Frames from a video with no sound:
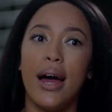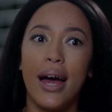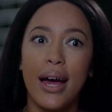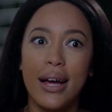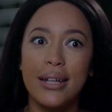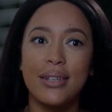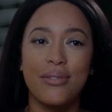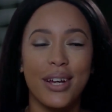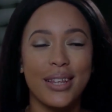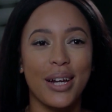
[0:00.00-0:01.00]
And the
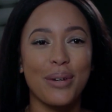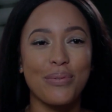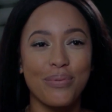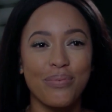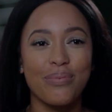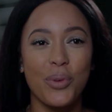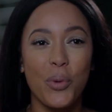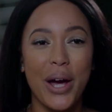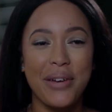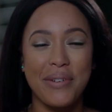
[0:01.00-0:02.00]
fact that I'm
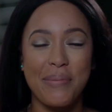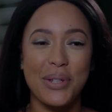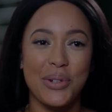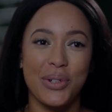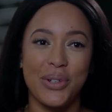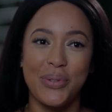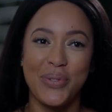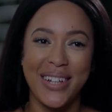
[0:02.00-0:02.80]
wifey material.